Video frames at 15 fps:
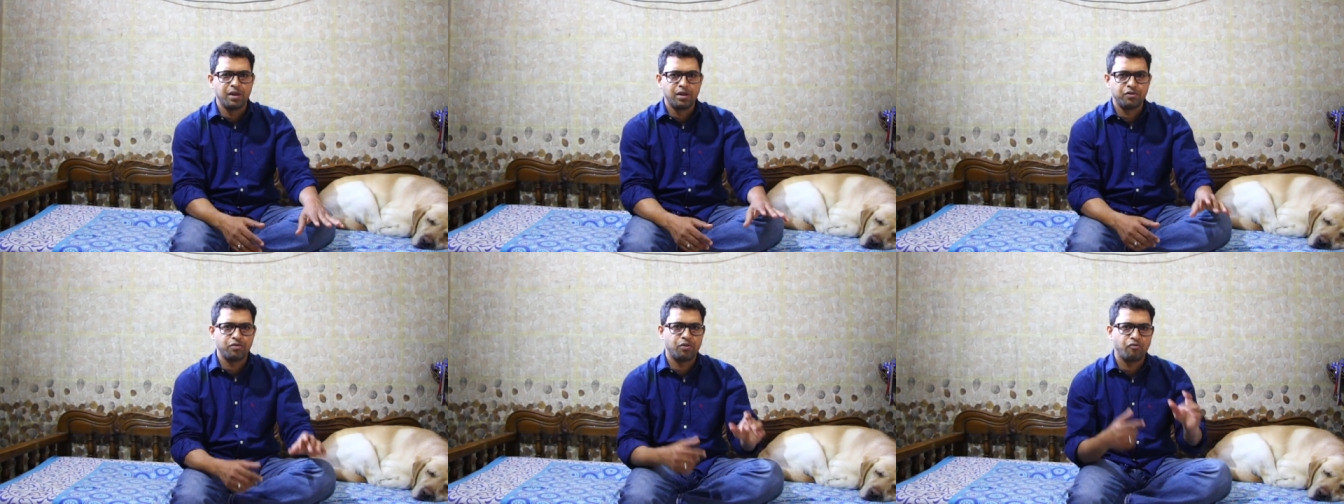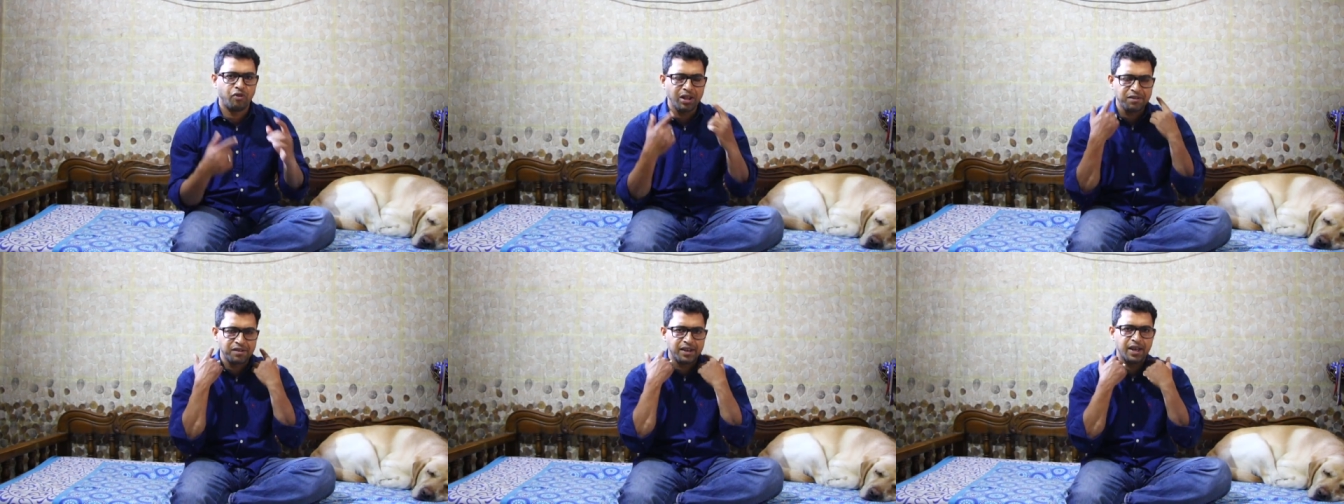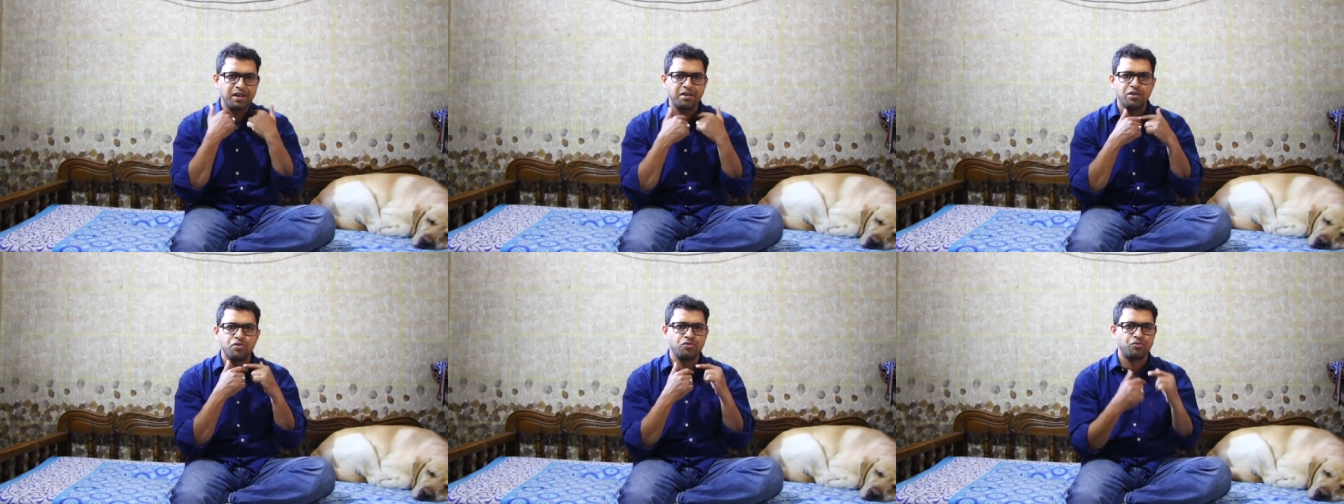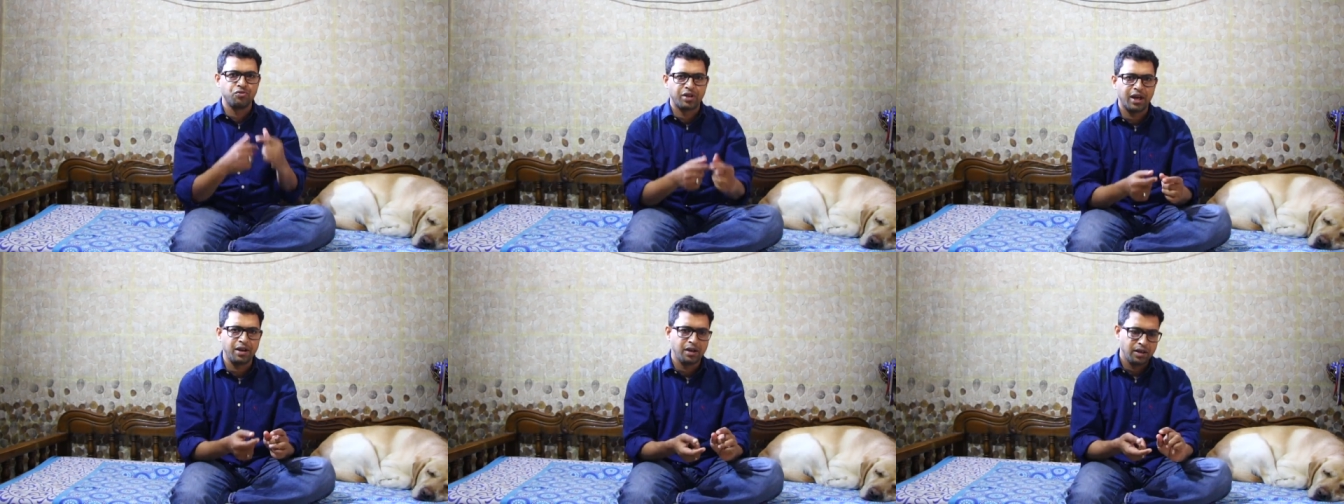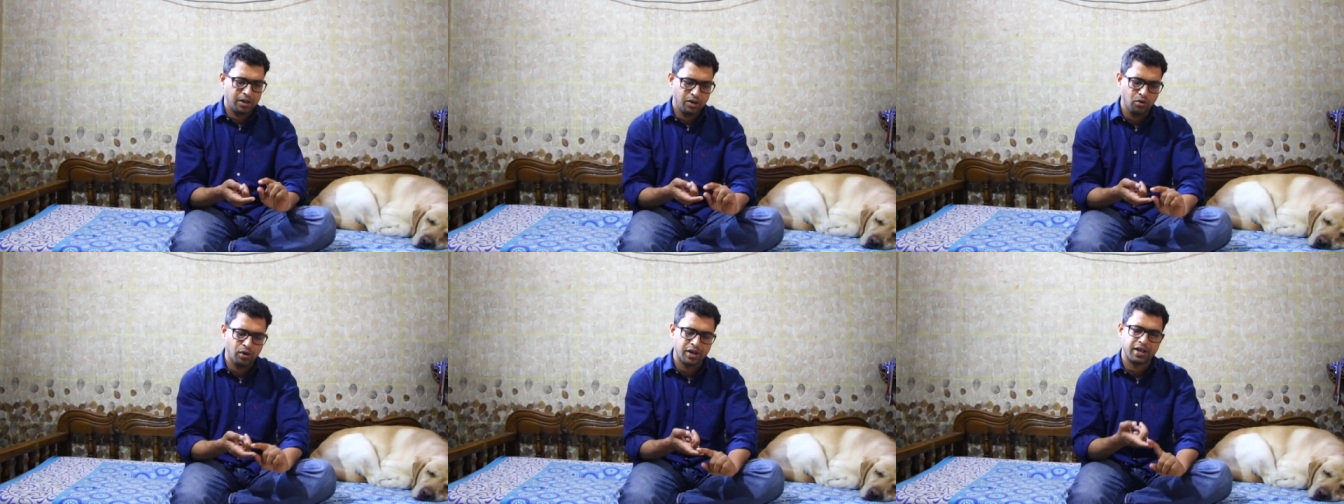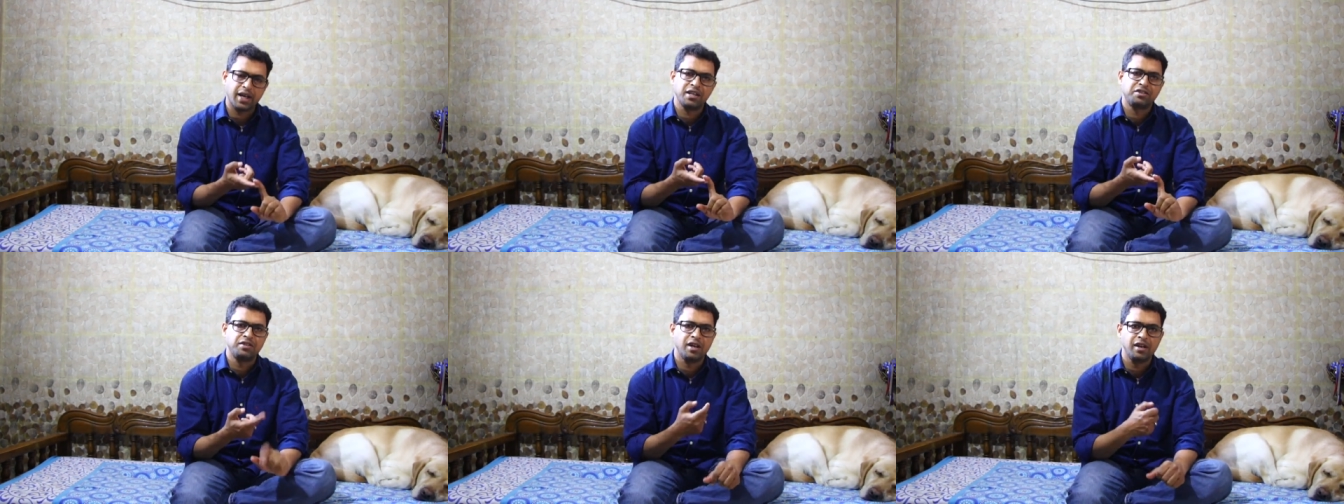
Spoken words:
So once he gets used to that, you attach the